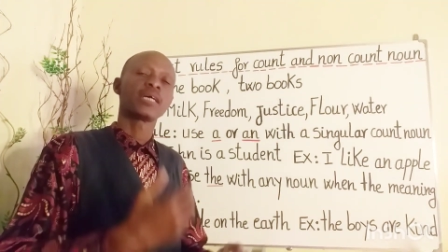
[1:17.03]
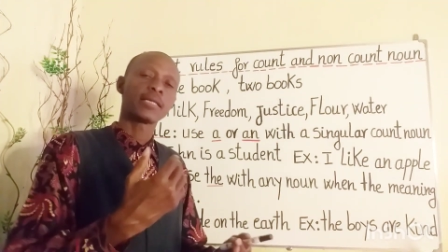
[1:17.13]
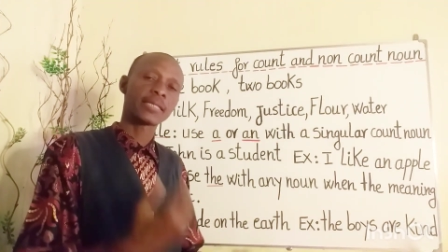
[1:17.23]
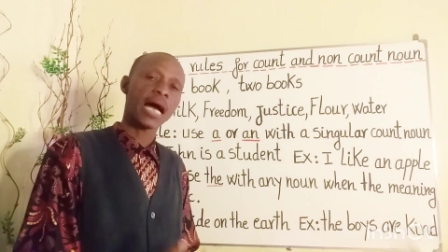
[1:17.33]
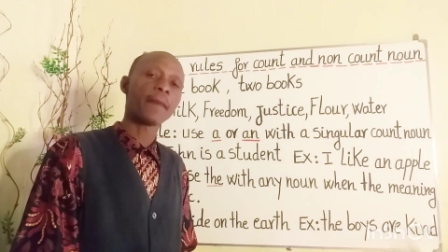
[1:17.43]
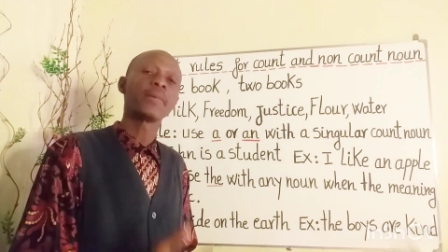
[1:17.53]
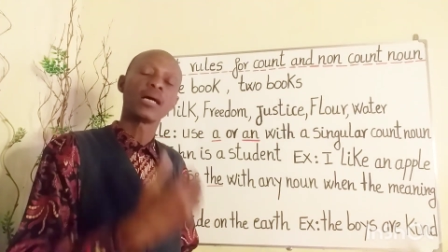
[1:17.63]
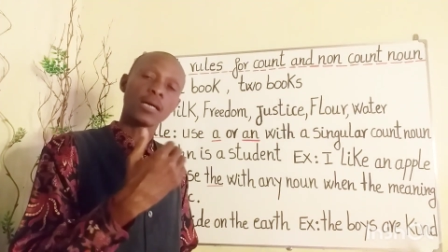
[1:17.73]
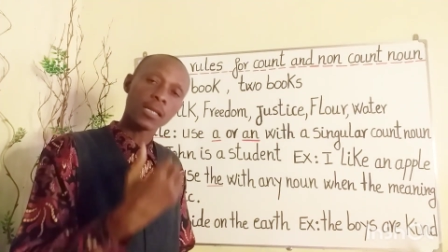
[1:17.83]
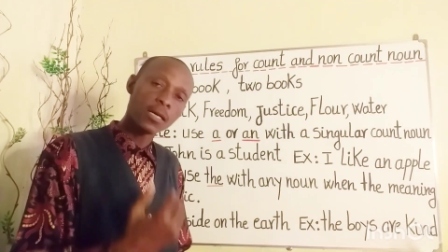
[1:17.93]
some
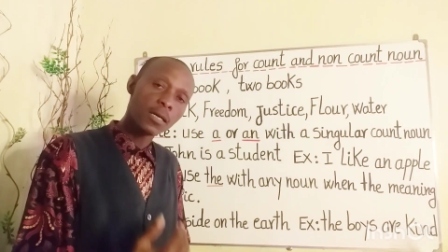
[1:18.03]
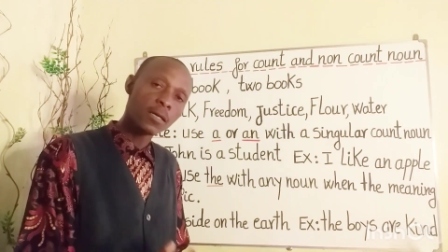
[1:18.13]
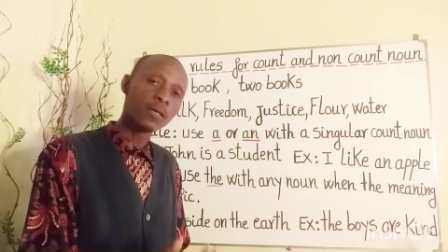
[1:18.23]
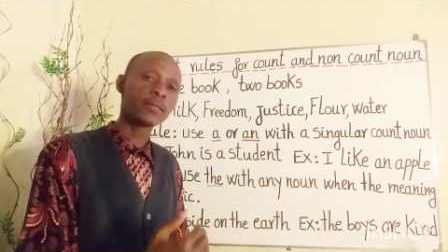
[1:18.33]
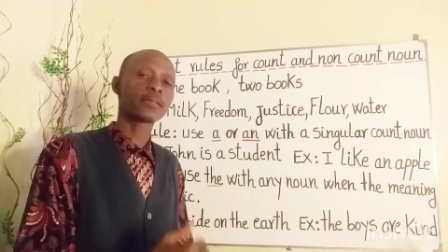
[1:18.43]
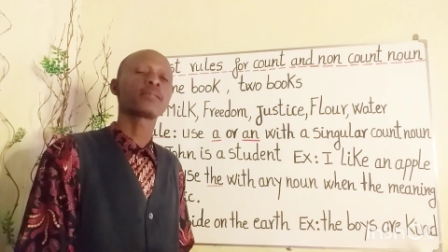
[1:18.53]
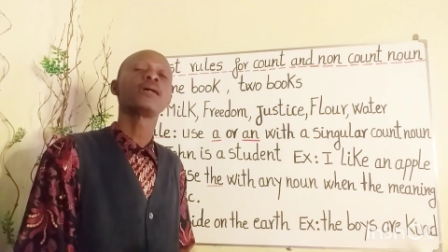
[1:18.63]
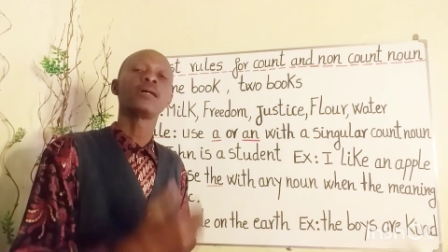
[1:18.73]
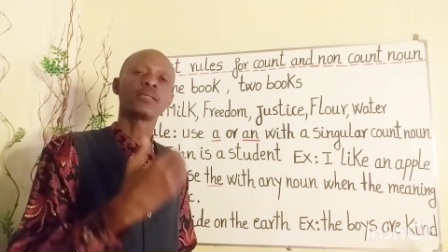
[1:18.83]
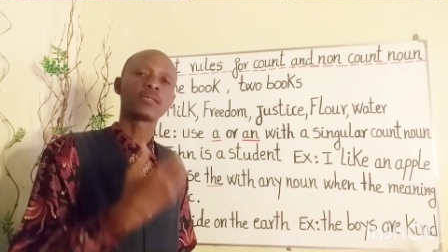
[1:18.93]
rules
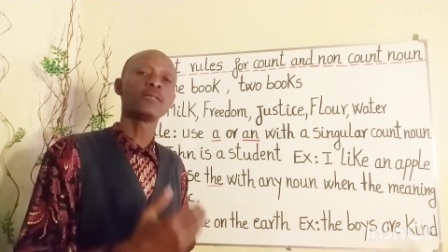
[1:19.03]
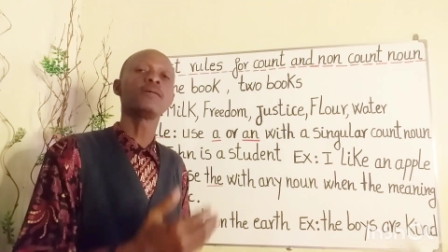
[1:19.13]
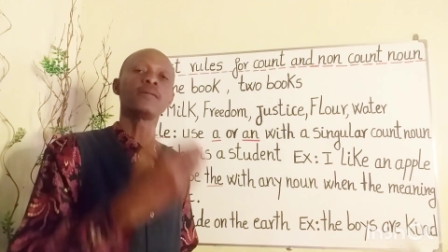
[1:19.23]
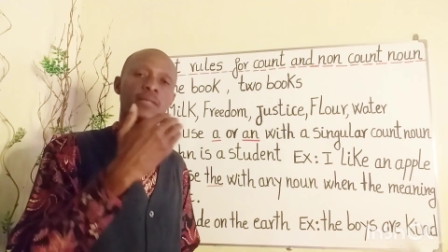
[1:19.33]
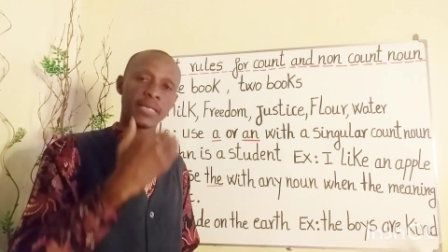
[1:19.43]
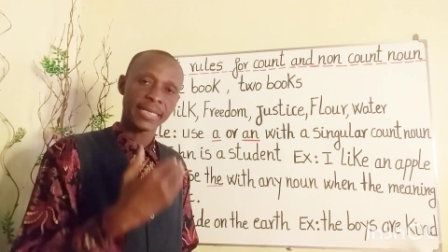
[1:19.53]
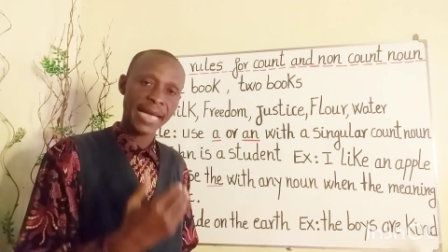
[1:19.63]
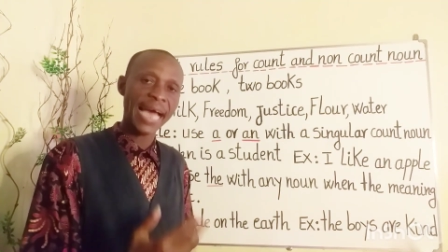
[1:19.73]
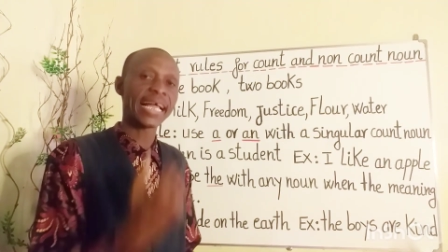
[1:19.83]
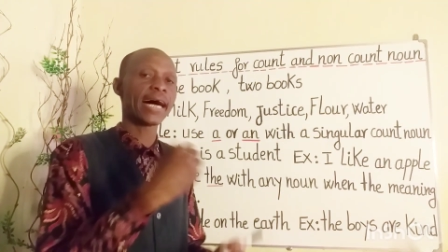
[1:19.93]
to
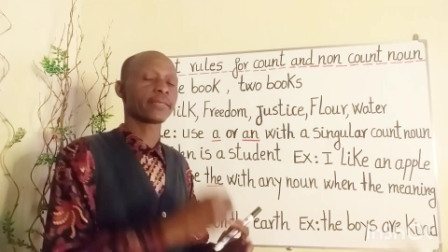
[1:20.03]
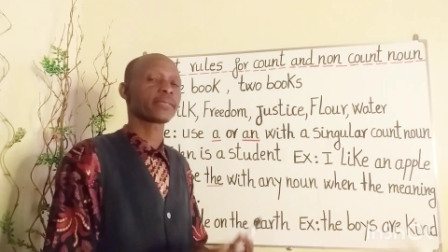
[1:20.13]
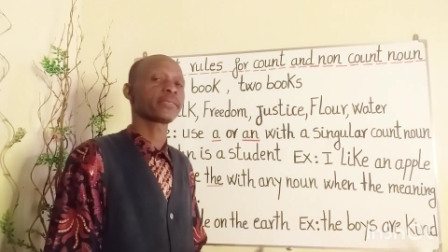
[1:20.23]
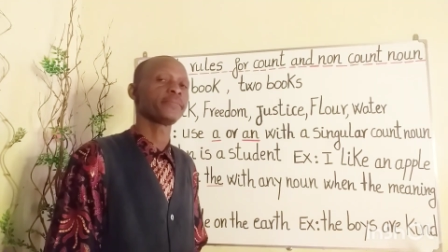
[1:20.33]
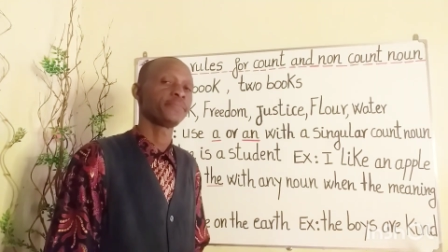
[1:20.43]
guide us.